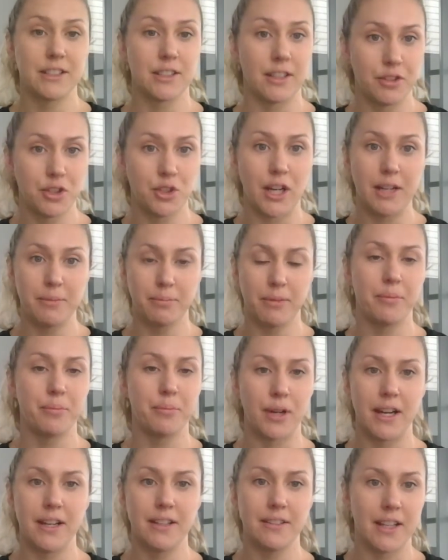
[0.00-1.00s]
So I've trained my
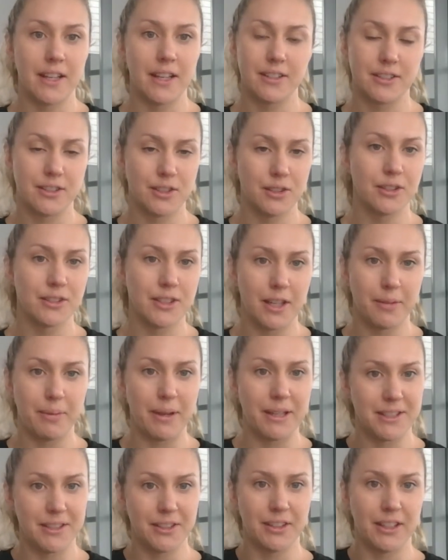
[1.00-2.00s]
brain that as soon as I
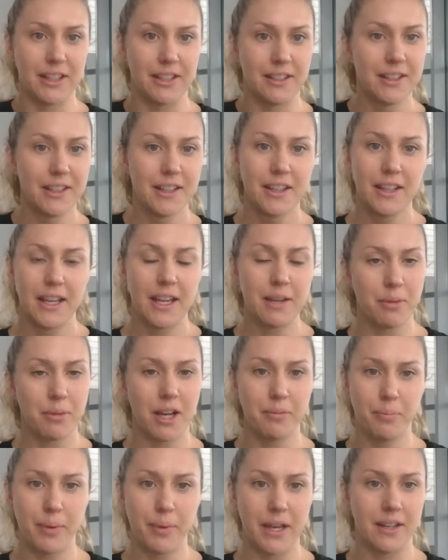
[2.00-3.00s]
basically hit
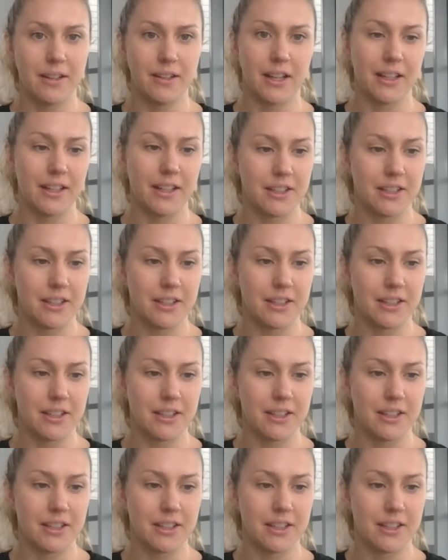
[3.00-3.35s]
my bed, like,